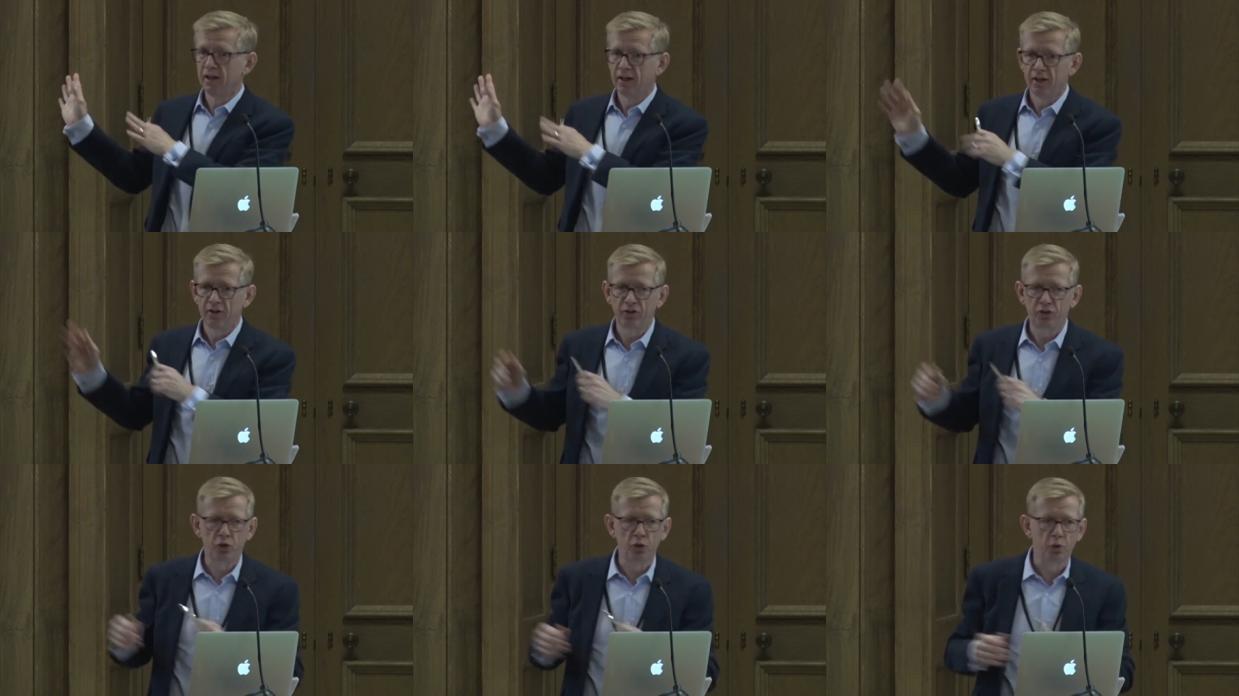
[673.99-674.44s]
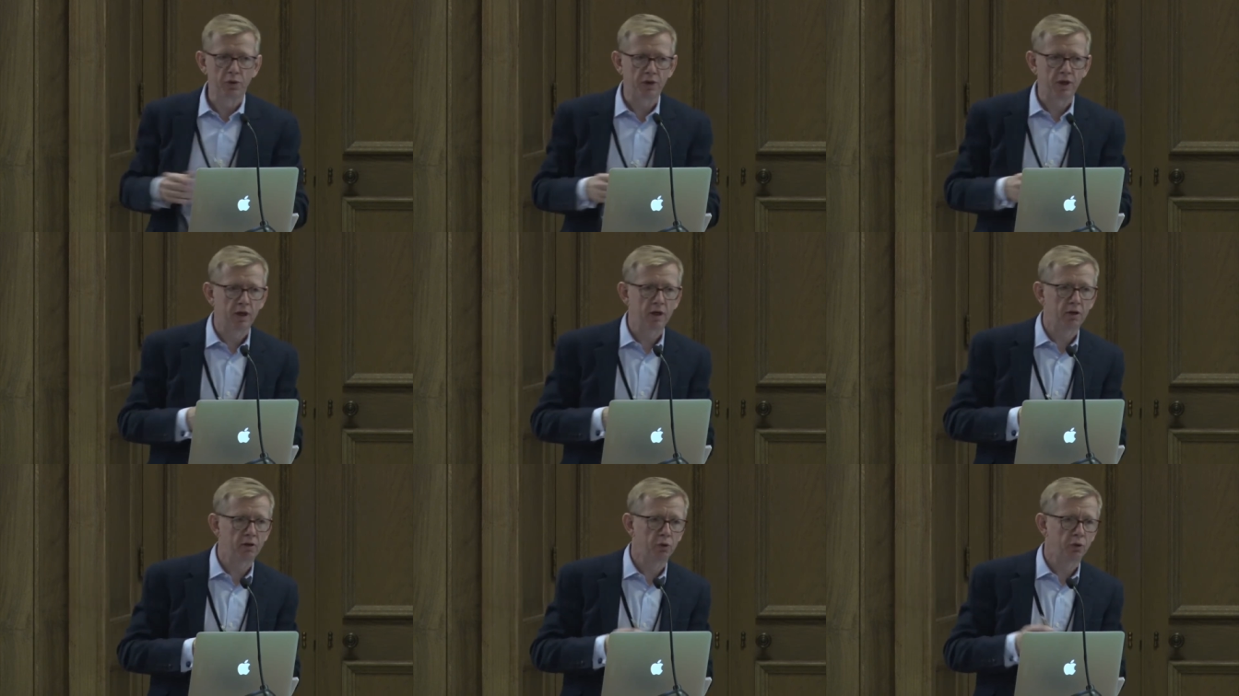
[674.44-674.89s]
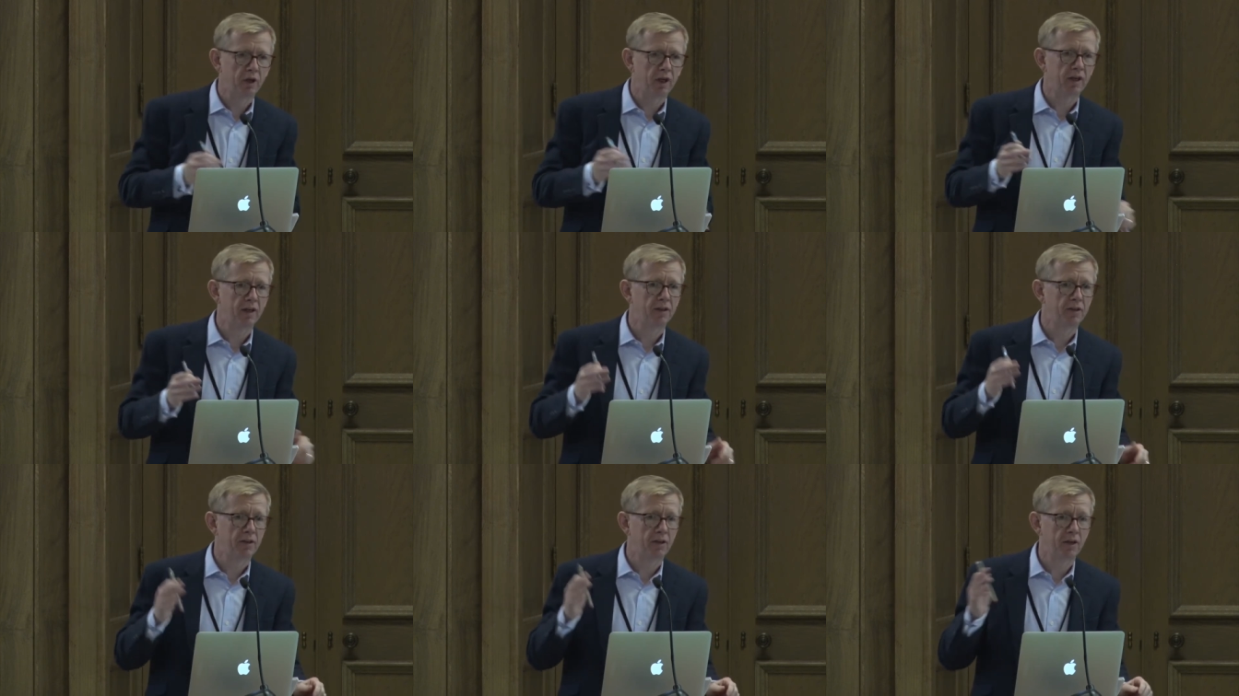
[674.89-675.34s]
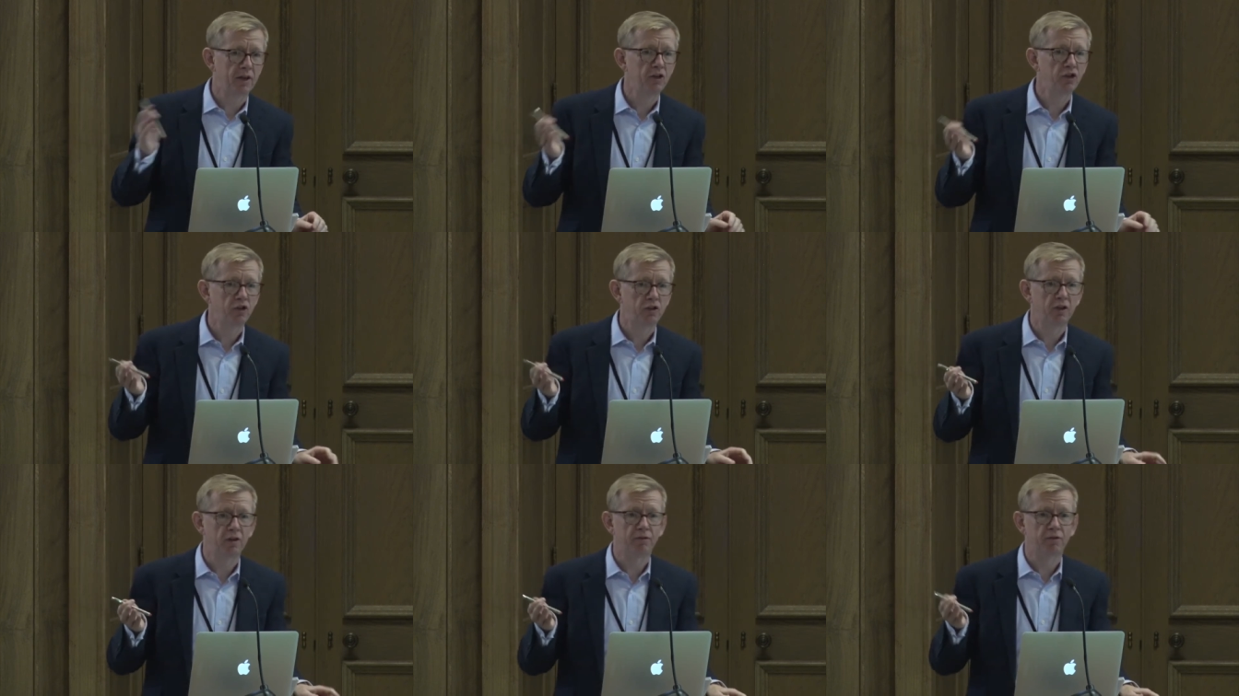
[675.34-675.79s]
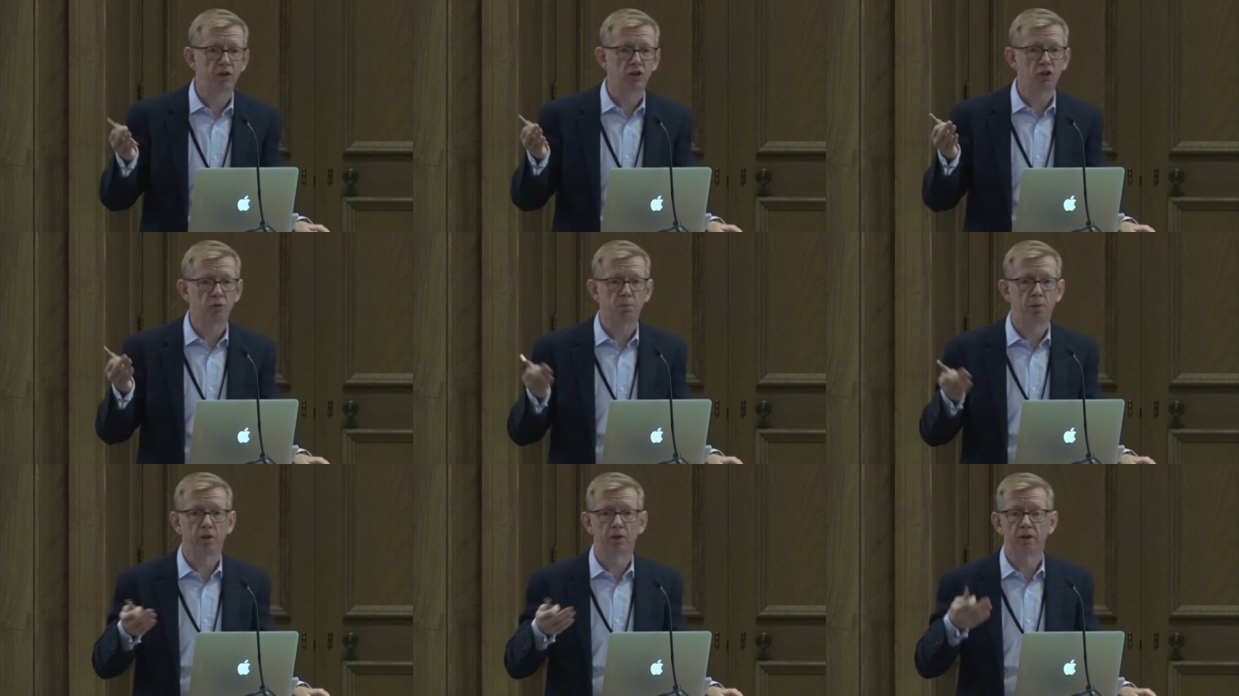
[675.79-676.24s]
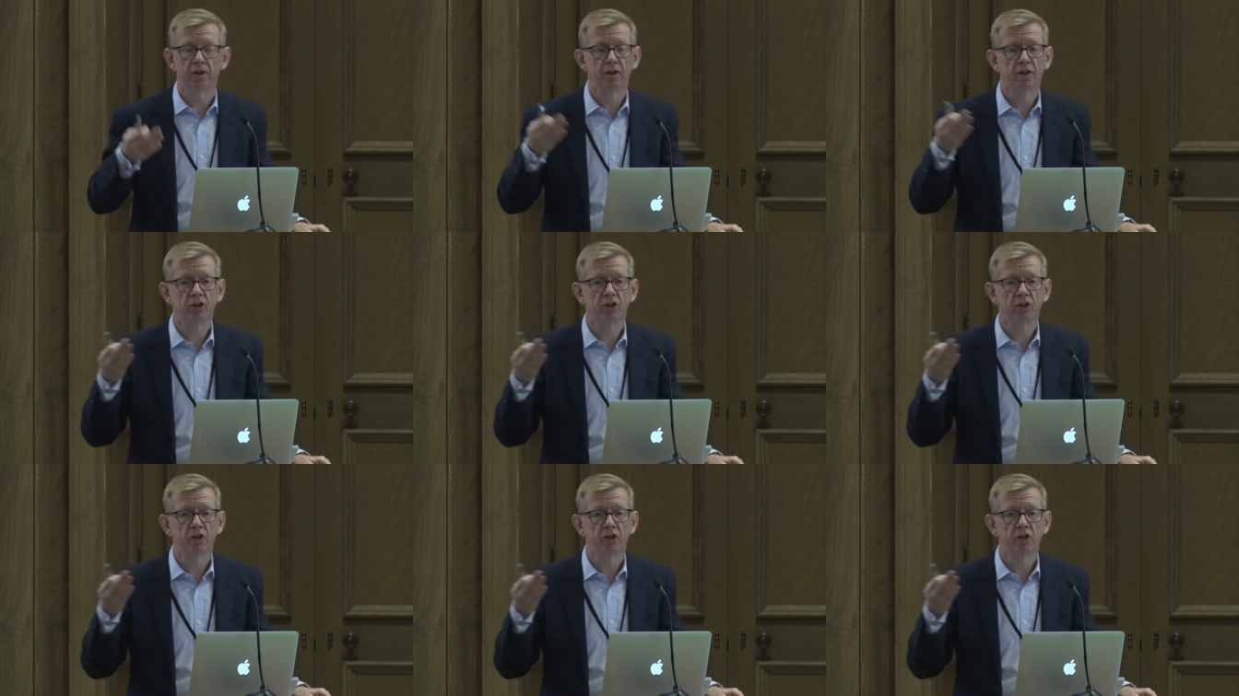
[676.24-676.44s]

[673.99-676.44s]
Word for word: through there, looking at the history of this building.